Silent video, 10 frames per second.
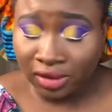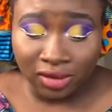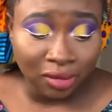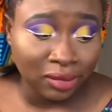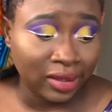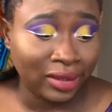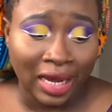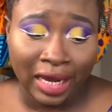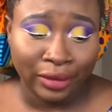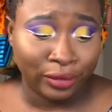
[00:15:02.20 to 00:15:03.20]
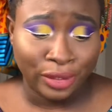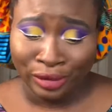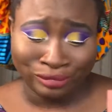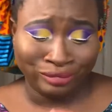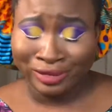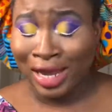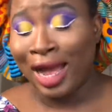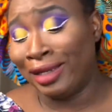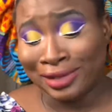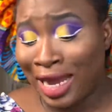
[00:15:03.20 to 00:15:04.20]
something. I don't know,
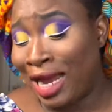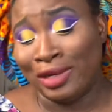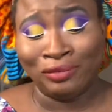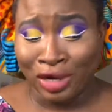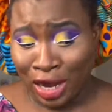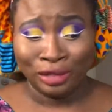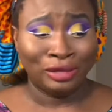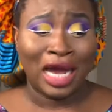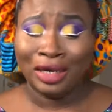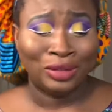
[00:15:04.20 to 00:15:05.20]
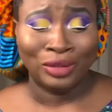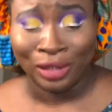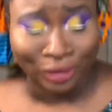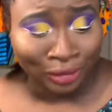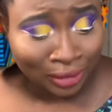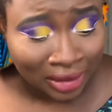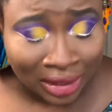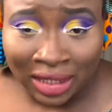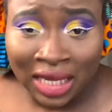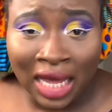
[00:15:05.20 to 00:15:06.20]
guys. I don't know.
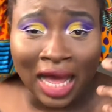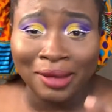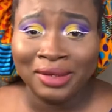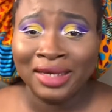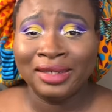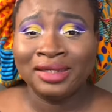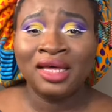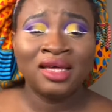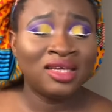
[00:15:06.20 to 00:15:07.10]
I mean,